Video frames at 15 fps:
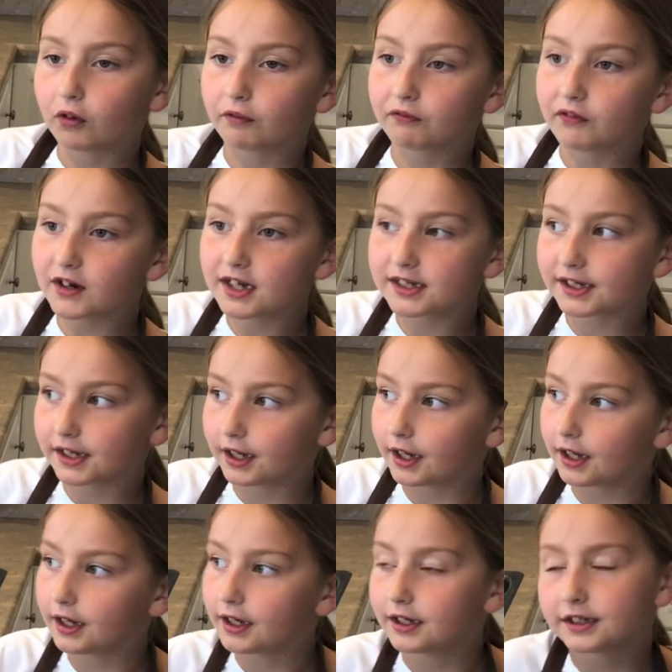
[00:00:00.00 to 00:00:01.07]
freezing
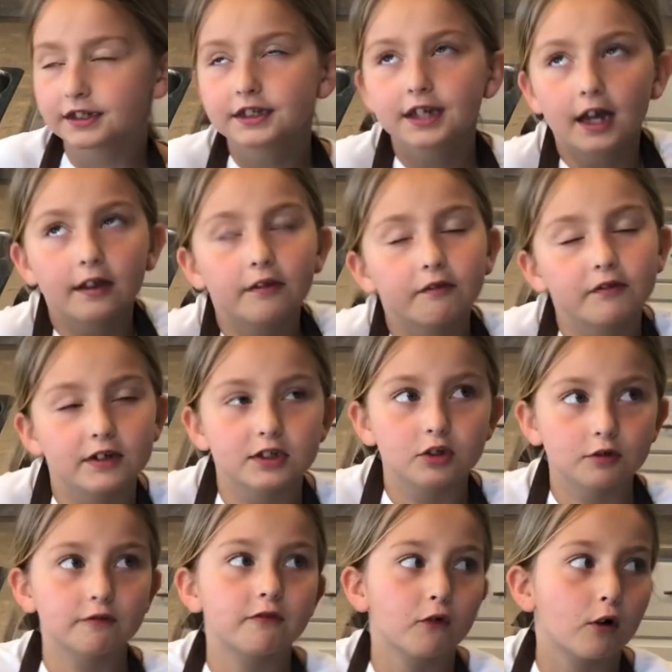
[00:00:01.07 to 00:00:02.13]
it inside the
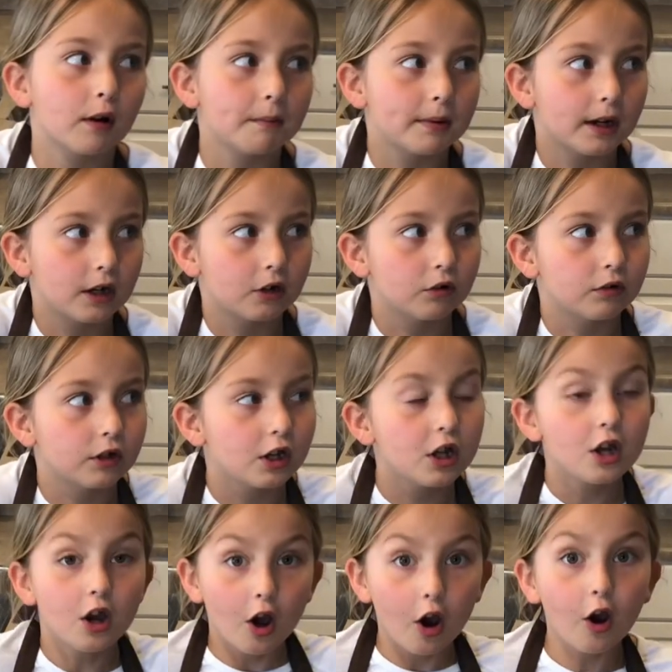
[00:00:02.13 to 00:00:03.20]
freezer for about,
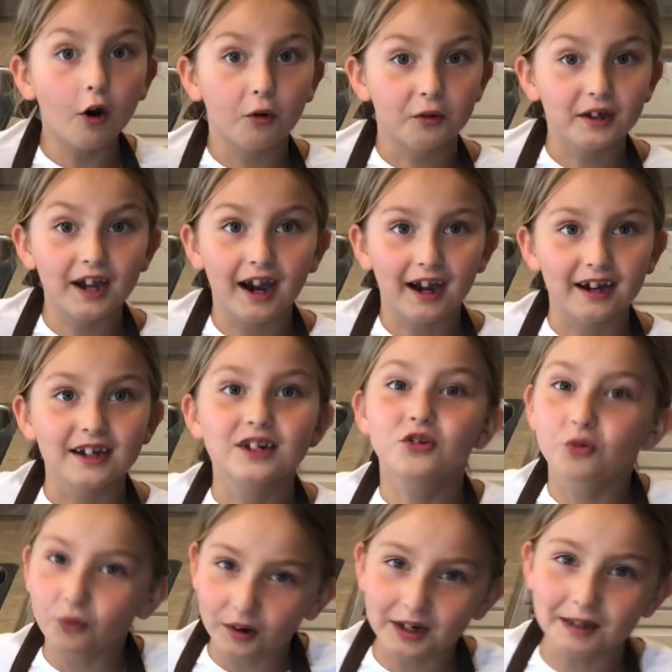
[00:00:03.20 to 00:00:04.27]
oh yeah,
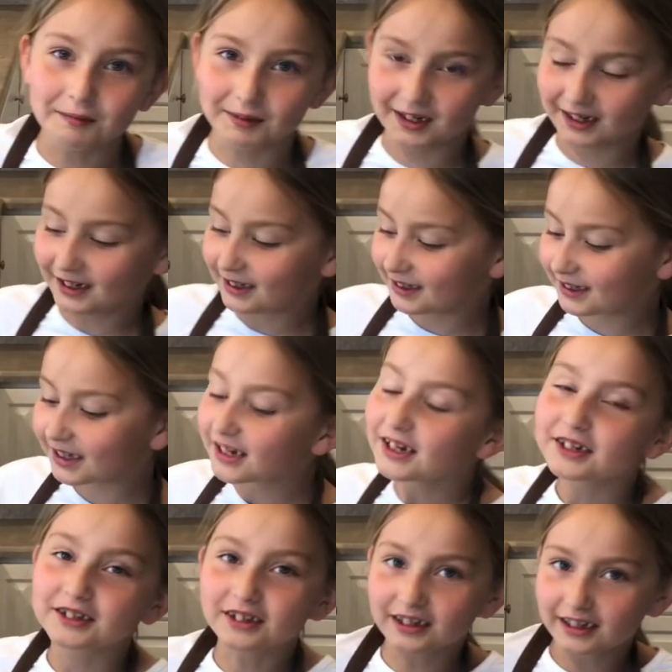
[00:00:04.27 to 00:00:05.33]
20 minutes.
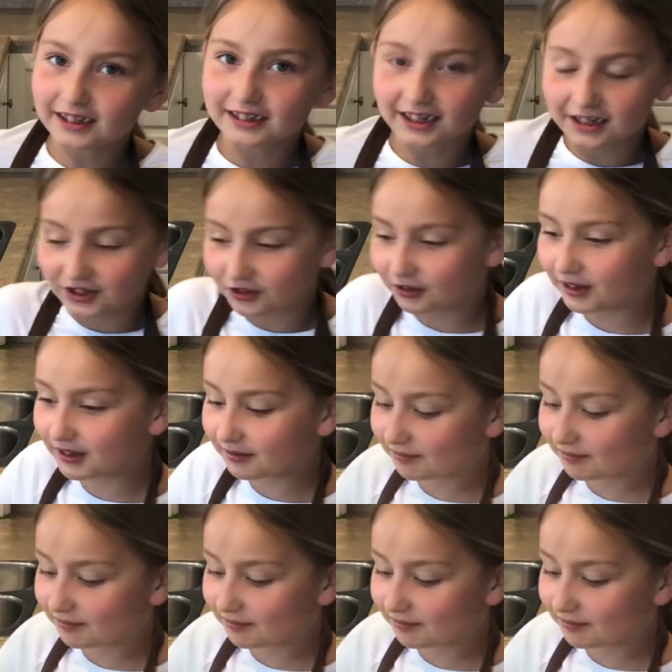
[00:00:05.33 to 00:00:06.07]
So let's get to it.